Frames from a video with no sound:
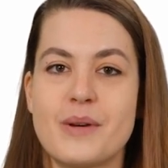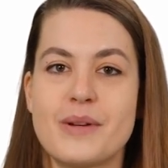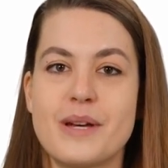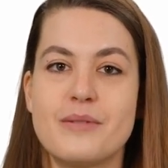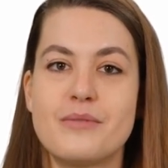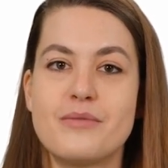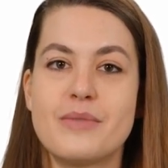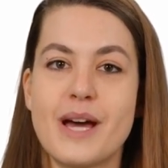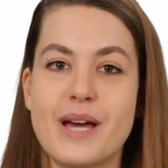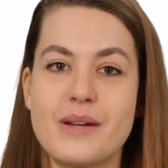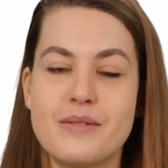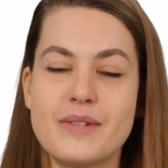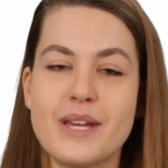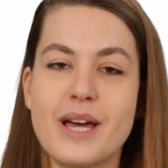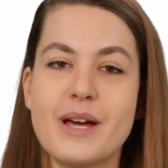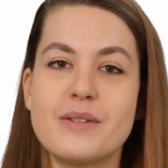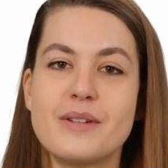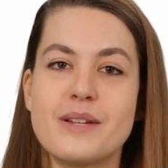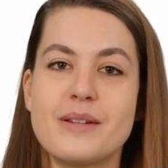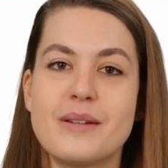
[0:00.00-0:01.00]
than
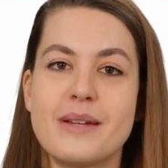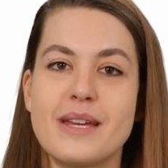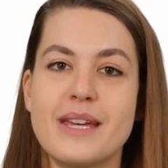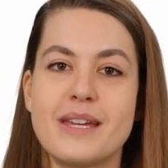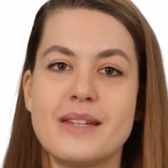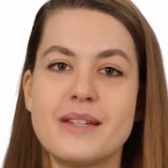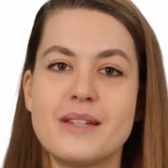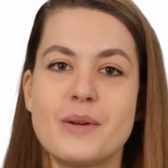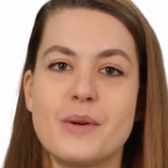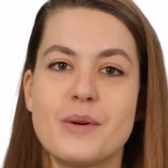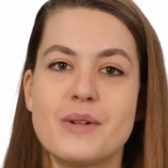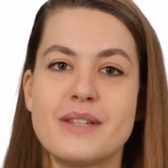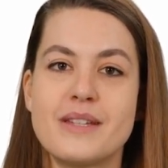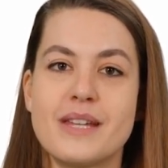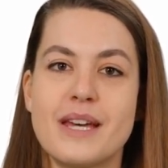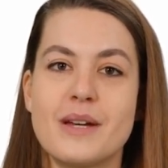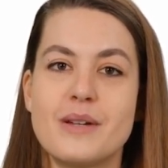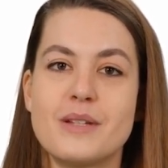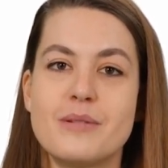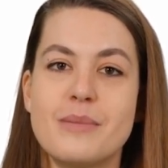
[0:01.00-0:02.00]
5,000 leads or
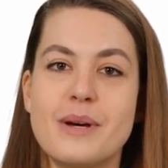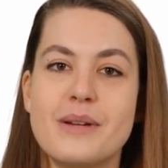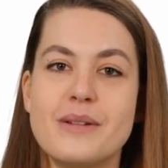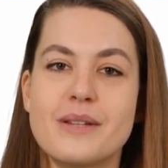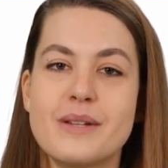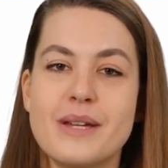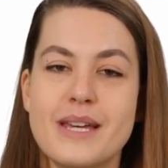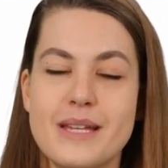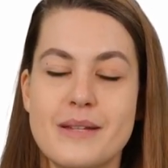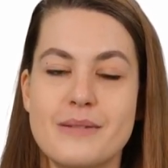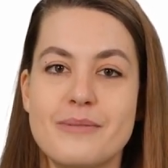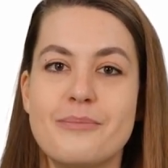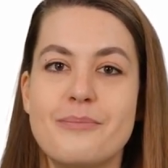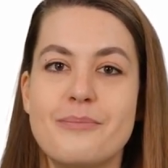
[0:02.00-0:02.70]
sales monthly.